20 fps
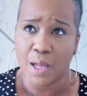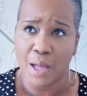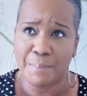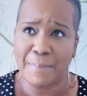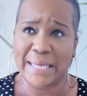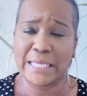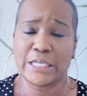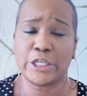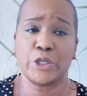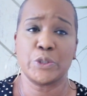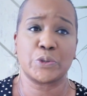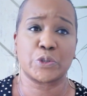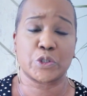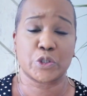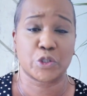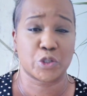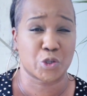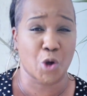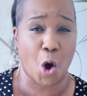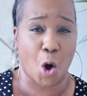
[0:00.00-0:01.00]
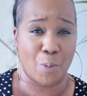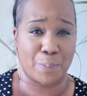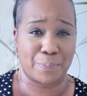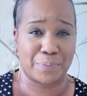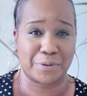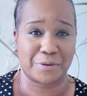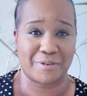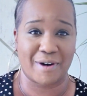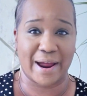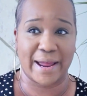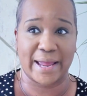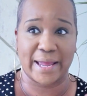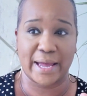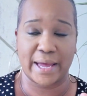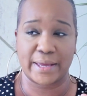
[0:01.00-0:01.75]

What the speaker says: make you stop, right?